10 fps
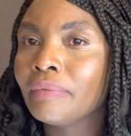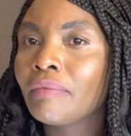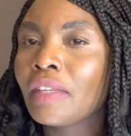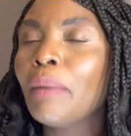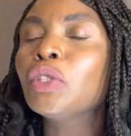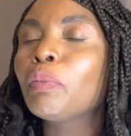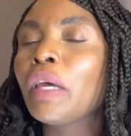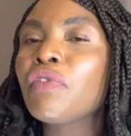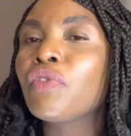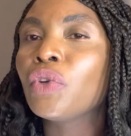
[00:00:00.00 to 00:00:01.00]
to
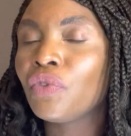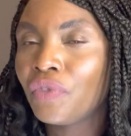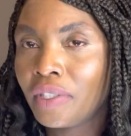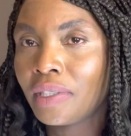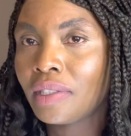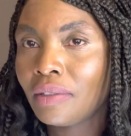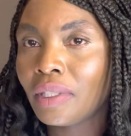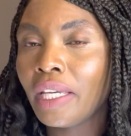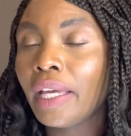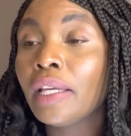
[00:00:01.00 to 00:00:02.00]
pay for your fees.
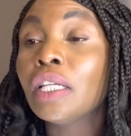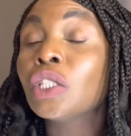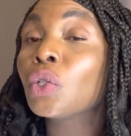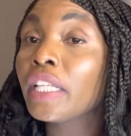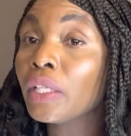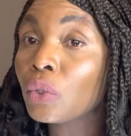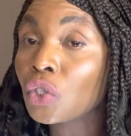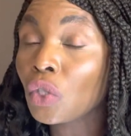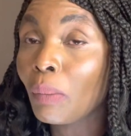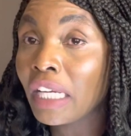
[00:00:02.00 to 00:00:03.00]
Okay, so thank you
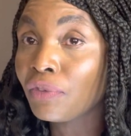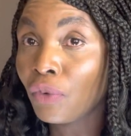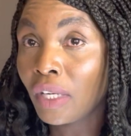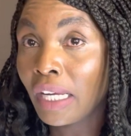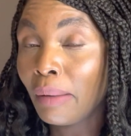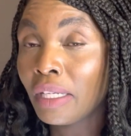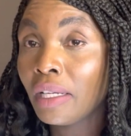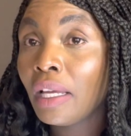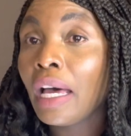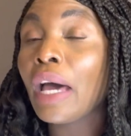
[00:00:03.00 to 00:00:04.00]
so much for coming.
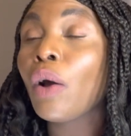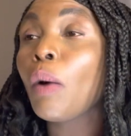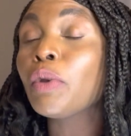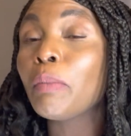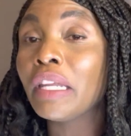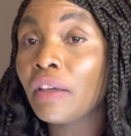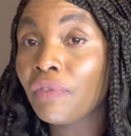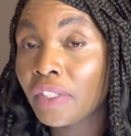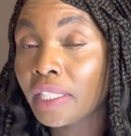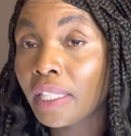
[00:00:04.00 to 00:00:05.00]
I hope you
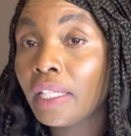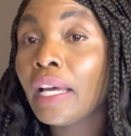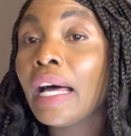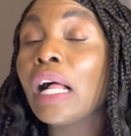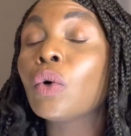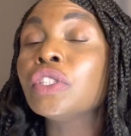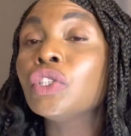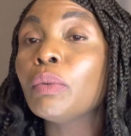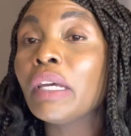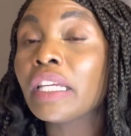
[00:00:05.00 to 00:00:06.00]
benefited. I'll
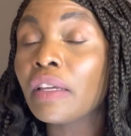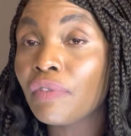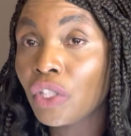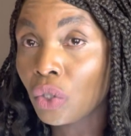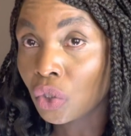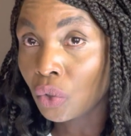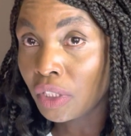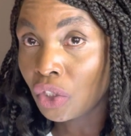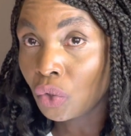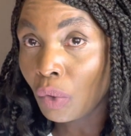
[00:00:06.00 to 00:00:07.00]
continue making videos on
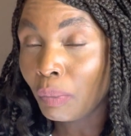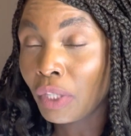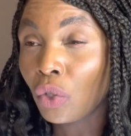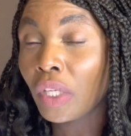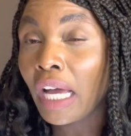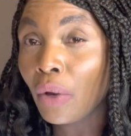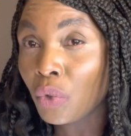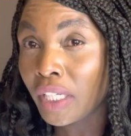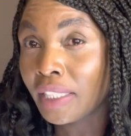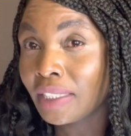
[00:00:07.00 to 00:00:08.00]
this topic, on how
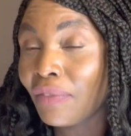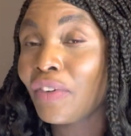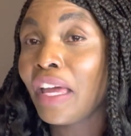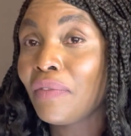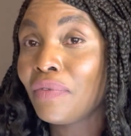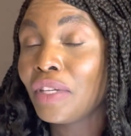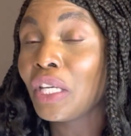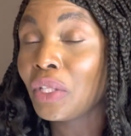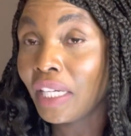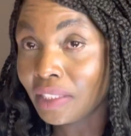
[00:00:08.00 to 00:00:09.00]
you can survive in
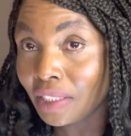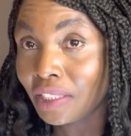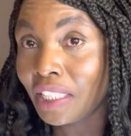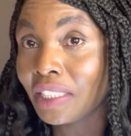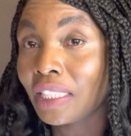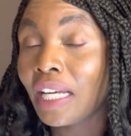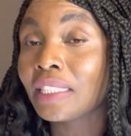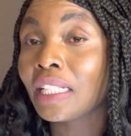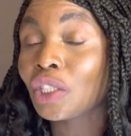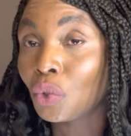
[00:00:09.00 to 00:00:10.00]
the United States
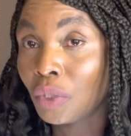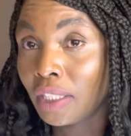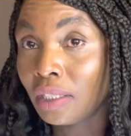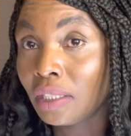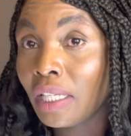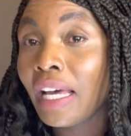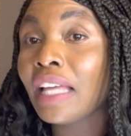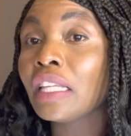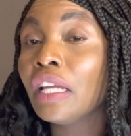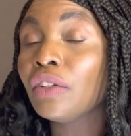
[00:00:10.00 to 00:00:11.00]
as a student.
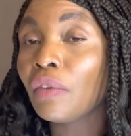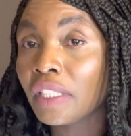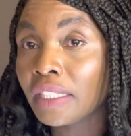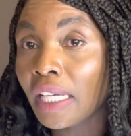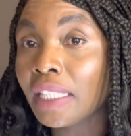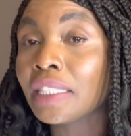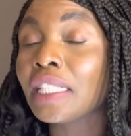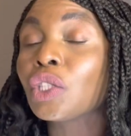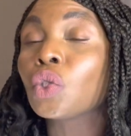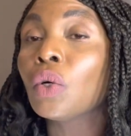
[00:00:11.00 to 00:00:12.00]
At the end of the day, it's
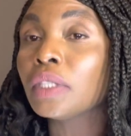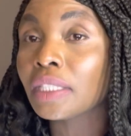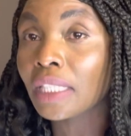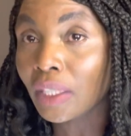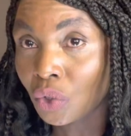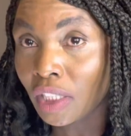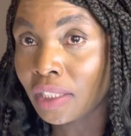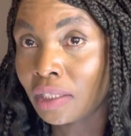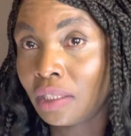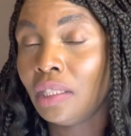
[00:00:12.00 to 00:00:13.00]
the strong desire to
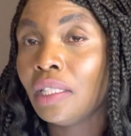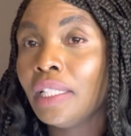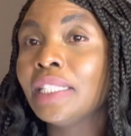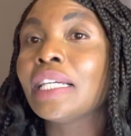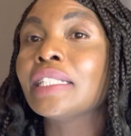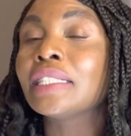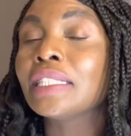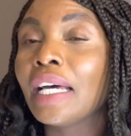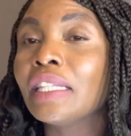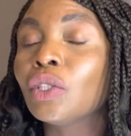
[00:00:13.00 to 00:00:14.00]
succeed. It has
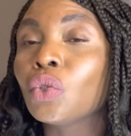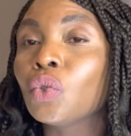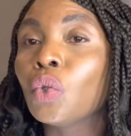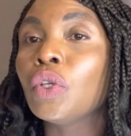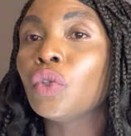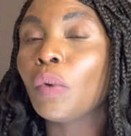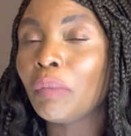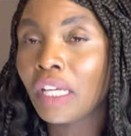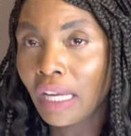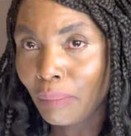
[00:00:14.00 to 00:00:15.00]
nothing to do with you
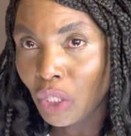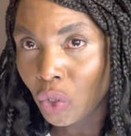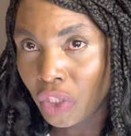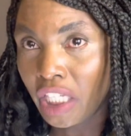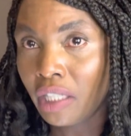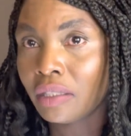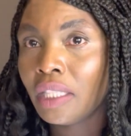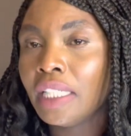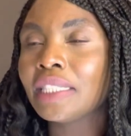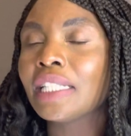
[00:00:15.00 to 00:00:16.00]
being a millionaire.
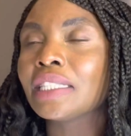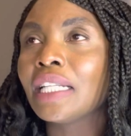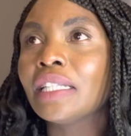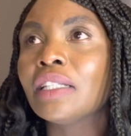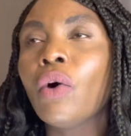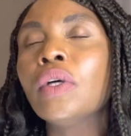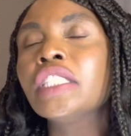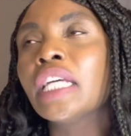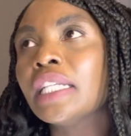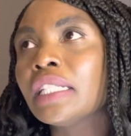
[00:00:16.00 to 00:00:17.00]
It has nothing, oh
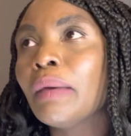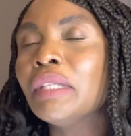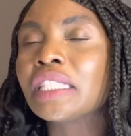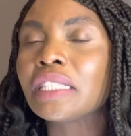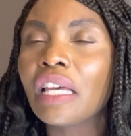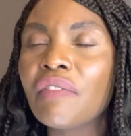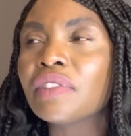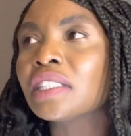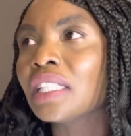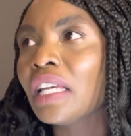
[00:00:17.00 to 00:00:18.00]
Janet, let me save,
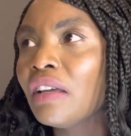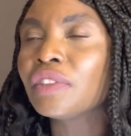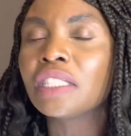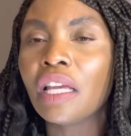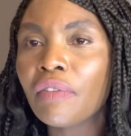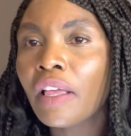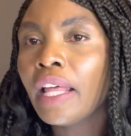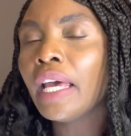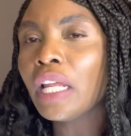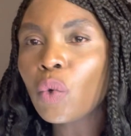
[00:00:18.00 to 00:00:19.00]

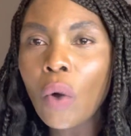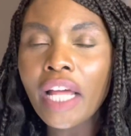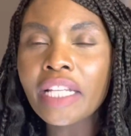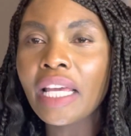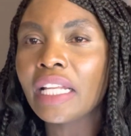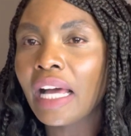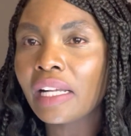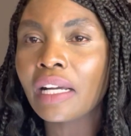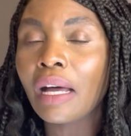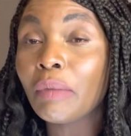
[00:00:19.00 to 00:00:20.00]
and then one day now
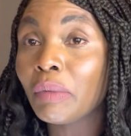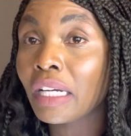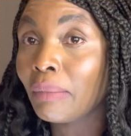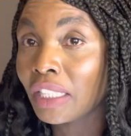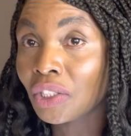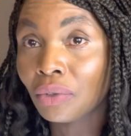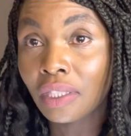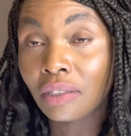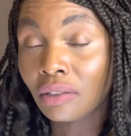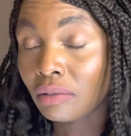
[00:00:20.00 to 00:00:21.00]
I'll come and become a
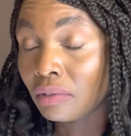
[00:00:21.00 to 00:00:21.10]
student.